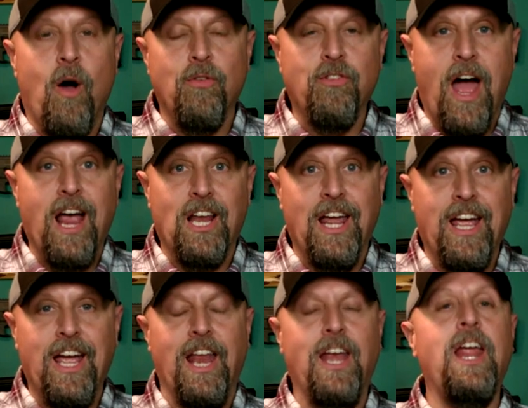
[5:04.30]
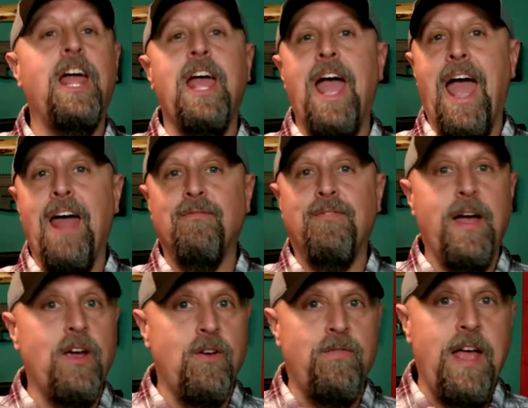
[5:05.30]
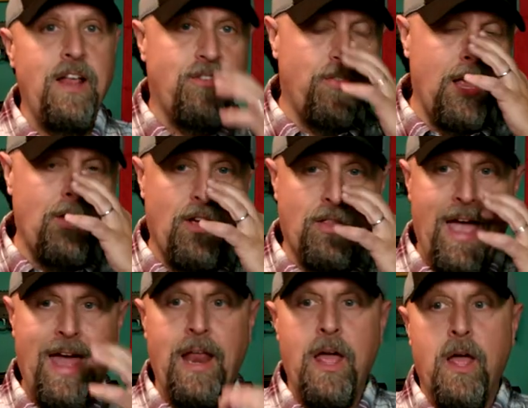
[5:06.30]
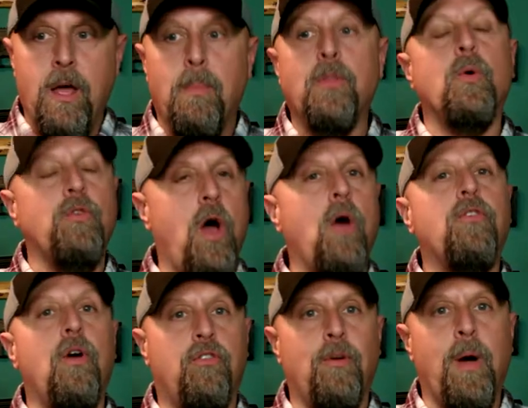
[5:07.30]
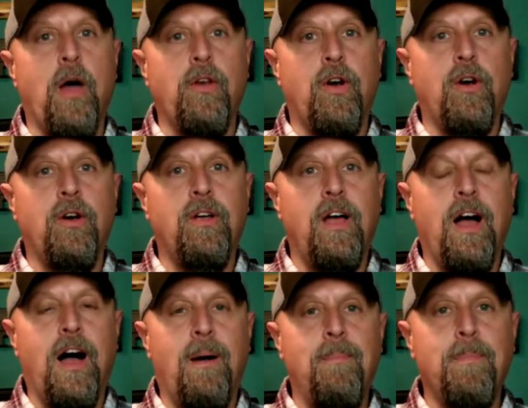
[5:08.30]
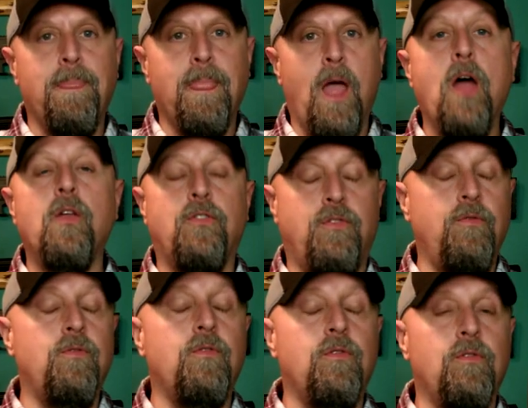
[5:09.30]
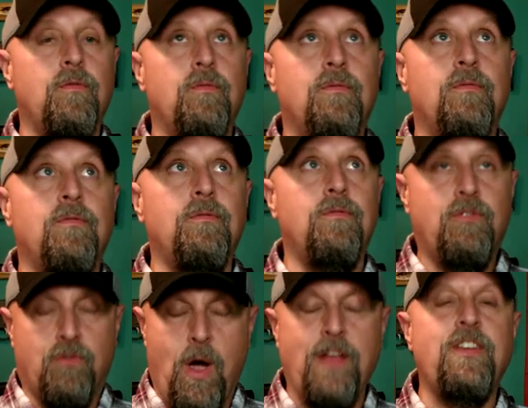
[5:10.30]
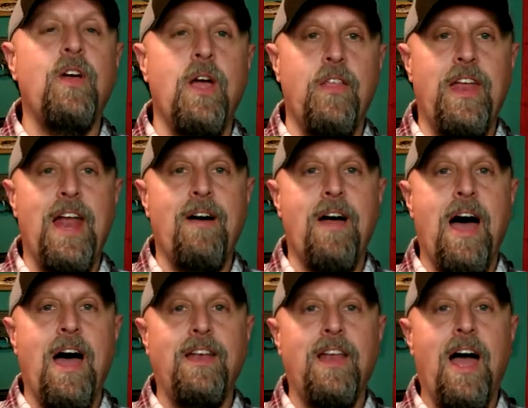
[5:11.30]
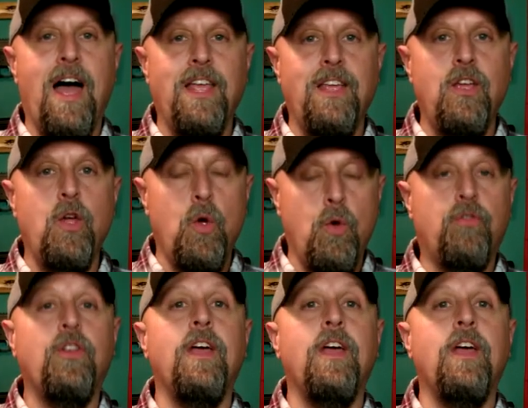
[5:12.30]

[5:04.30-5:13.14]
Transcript: on cycling and, and failure to feeds and things like that. But there was also some other um, other criteria that I, I, I, used